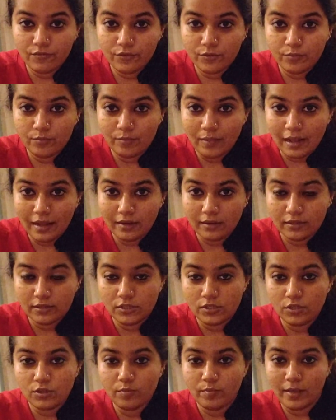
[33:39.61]
to
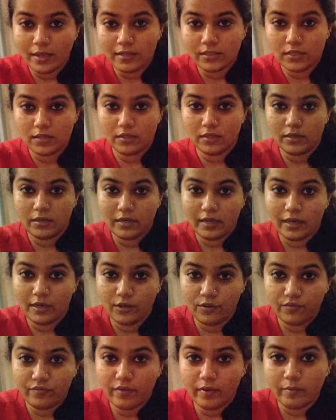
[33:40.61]
balance your masculine and
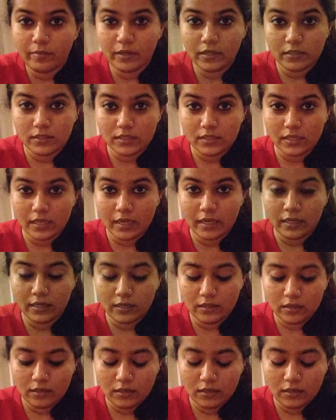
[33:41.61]
your feminine side.